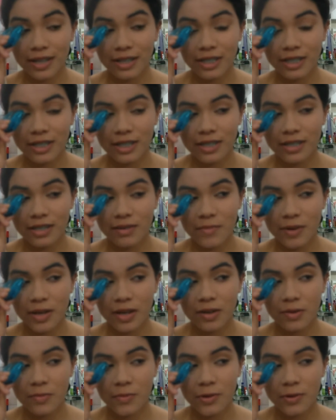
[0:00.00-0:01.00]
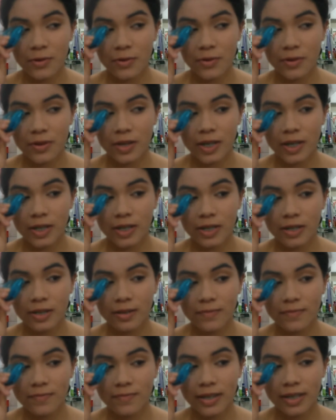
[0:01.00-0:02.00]
she isn't a makeup guru and
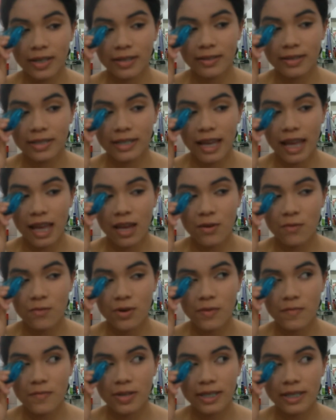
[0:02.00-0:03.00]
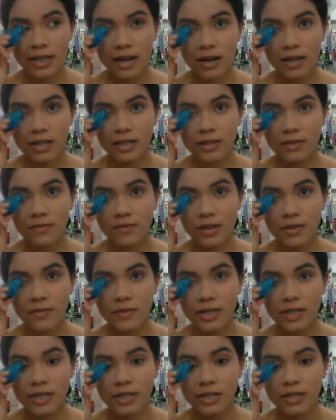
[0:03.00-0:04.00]
doesn't like say what mascara is her
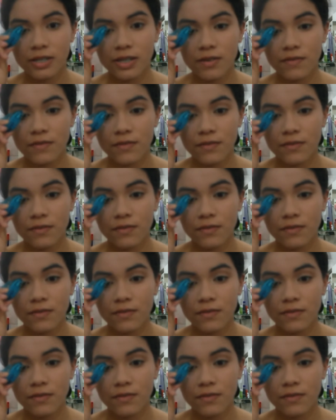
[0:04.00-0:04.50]
favorite and stuff.